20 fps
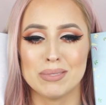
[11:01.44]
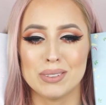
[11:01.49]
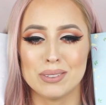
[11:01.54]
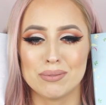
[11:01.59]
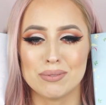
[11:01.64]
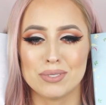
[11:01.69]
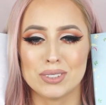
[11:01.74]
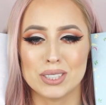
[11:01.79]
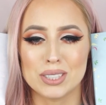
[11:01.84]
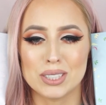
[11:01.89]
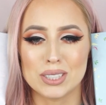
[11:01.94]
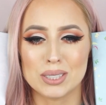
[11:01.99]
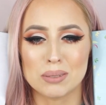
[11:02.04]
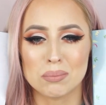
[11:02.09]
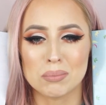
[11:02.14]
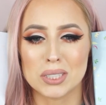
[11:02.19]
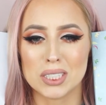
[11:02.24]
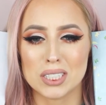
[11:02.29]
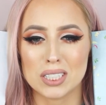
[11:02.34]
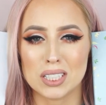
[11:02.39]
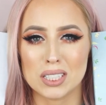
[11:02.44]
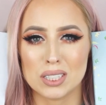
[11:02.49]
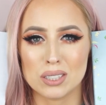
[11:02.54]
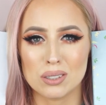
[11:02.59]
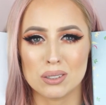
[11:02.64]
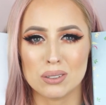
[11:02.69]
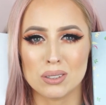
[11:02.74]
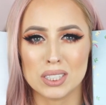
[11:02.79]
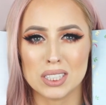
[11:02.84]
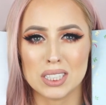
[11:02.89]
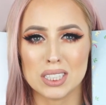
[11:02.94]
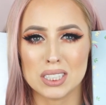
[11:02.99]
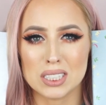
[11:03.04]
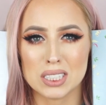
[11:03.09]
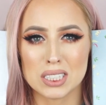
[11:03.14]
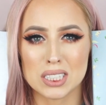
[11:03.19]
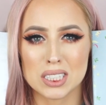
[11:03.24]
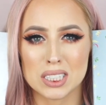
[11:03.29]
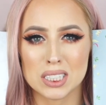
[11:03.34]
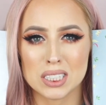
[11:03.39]
My fridge is making
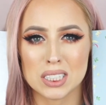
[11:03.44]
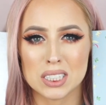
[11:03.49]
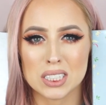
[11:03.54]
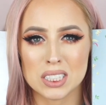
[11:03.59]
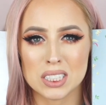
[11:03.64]
noise.